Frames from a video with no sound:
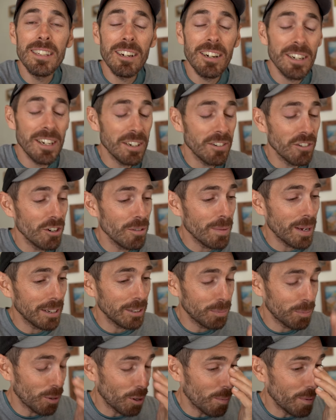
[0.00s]
dining room
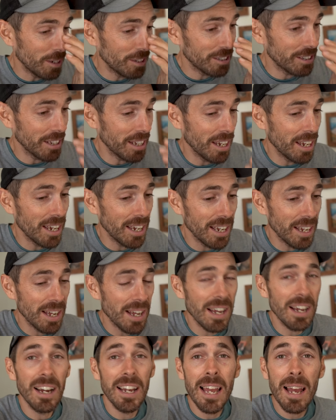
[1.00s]
as promised.
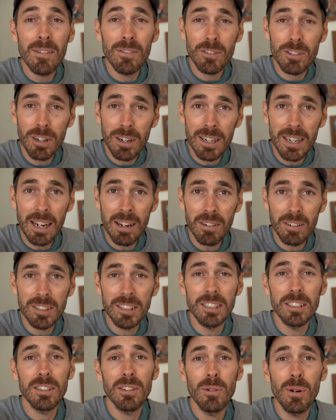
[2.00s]
I have dried out because
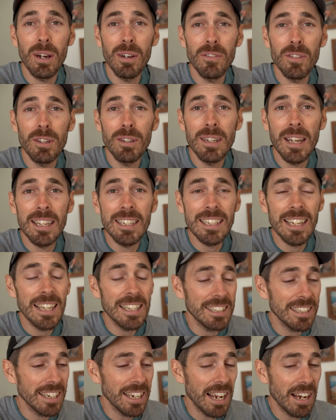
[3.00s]
it's quite a few days
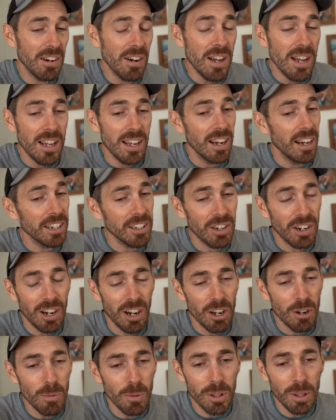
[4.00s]
later now. I got
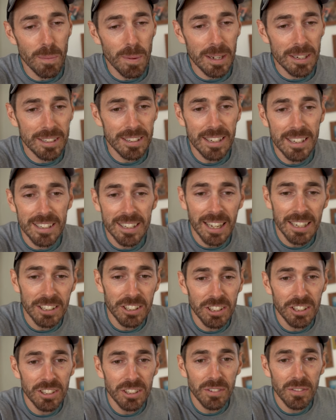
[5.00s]
home with the best
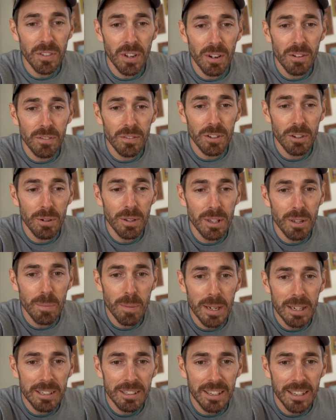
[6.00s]
intentions of doing the
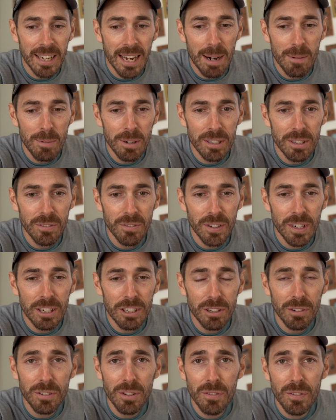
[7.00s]
piece to camera to
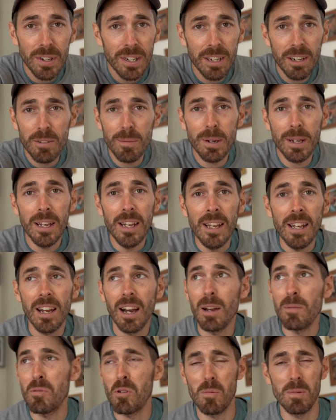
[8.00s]
finish off the video, but
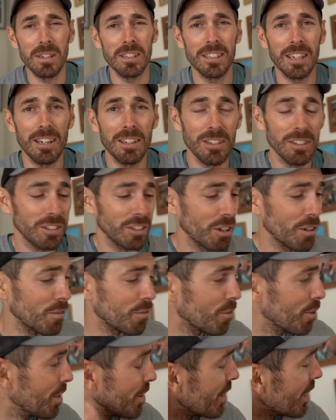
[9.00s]
I probably sat on the
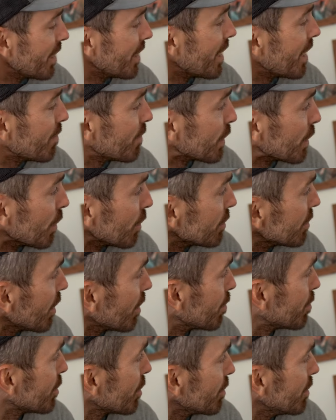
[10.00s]
sofa and then never got
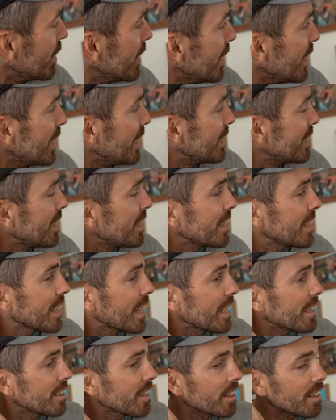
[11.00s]
up, so it didn't
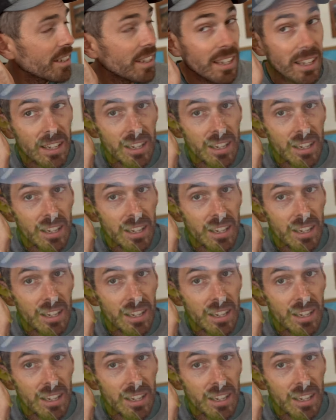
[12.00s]
get done.